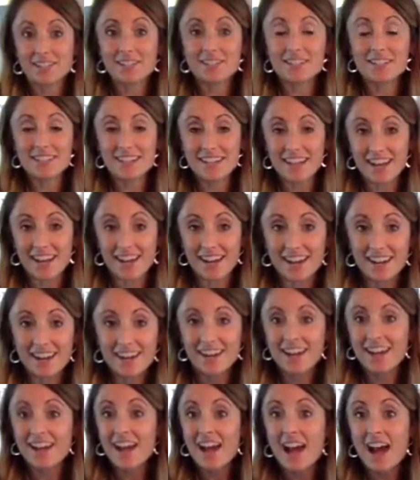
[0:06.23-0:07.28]

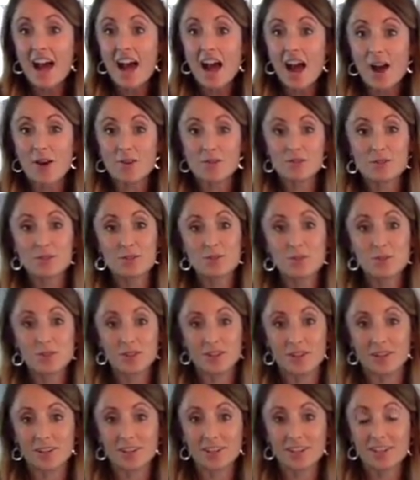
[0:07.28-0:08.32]
today how to
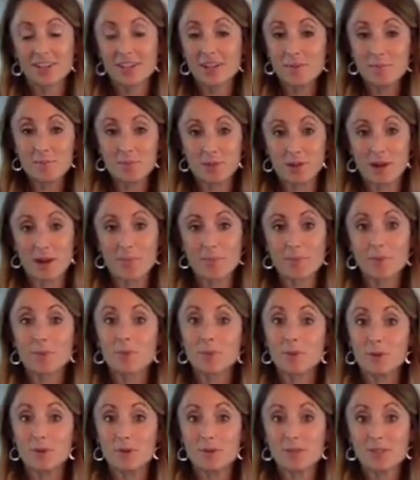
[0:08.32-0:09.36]
cook and prep
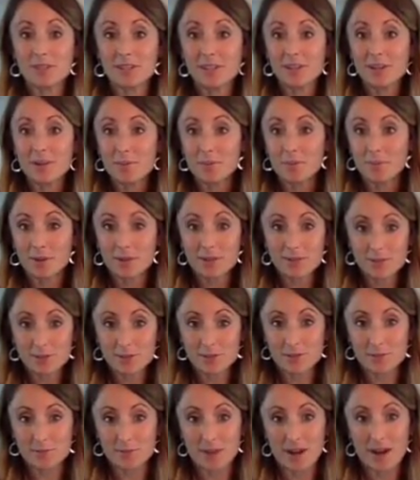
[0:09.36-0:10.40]
roasted
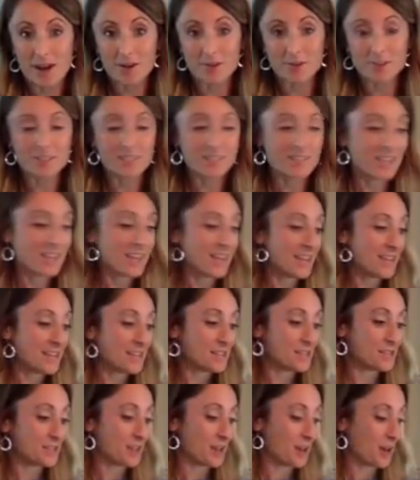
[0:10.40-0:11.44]
Brussels sprouts.
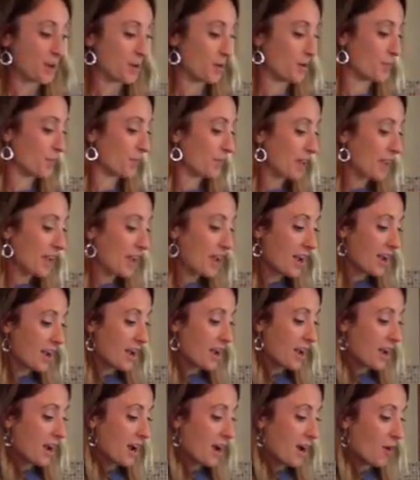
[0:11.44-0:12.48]
So
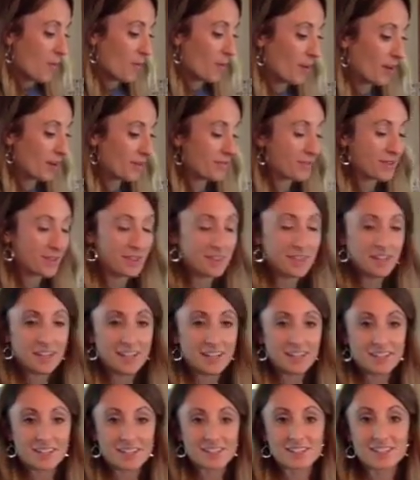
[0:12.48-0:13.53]
one of the
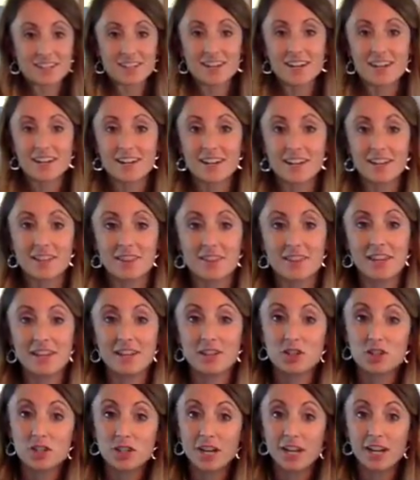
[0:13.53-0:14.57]
things that
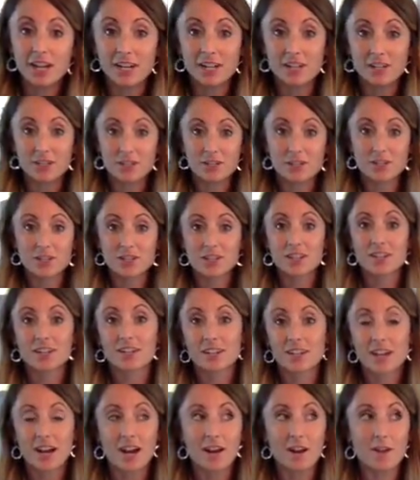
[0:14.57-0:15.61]
changed
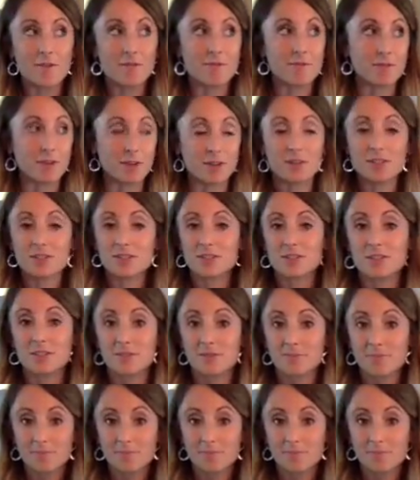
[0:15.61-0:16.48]
kind of first